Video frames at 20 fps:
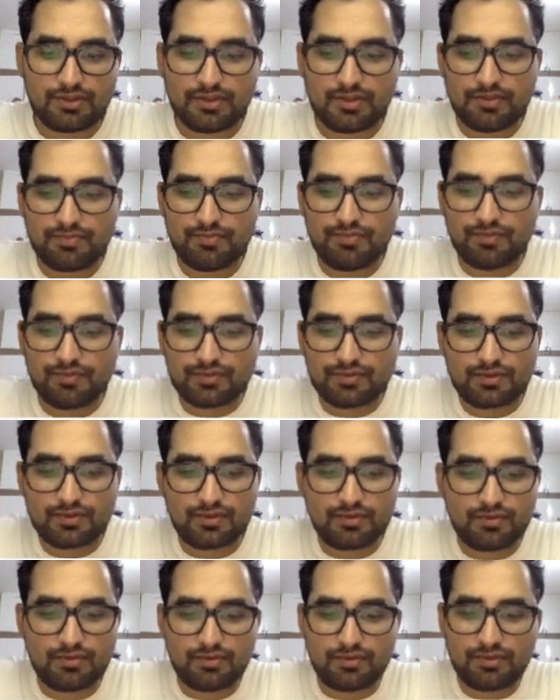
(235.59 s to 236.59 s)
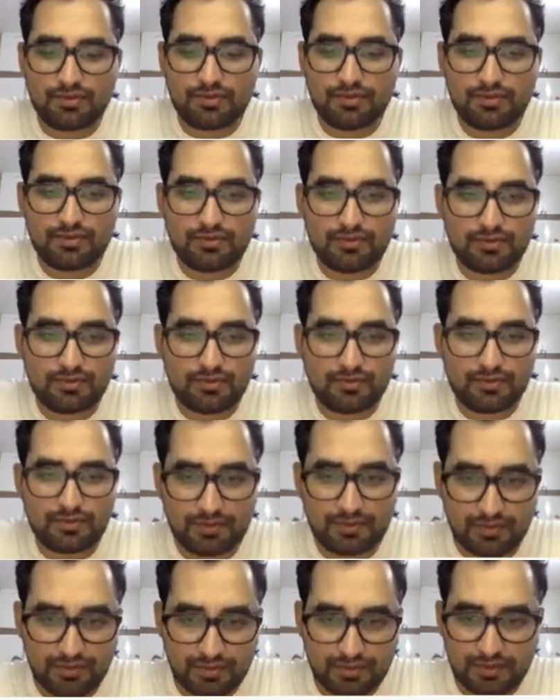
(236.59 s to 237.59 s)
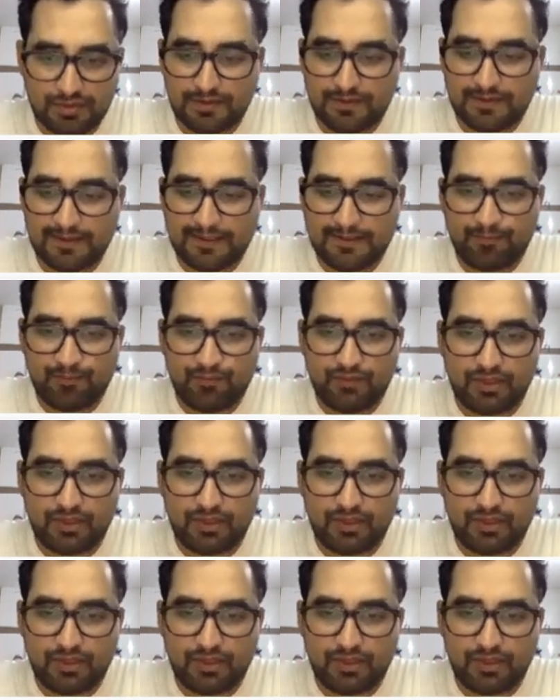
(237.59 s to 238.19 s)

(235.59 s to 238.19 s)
and postal code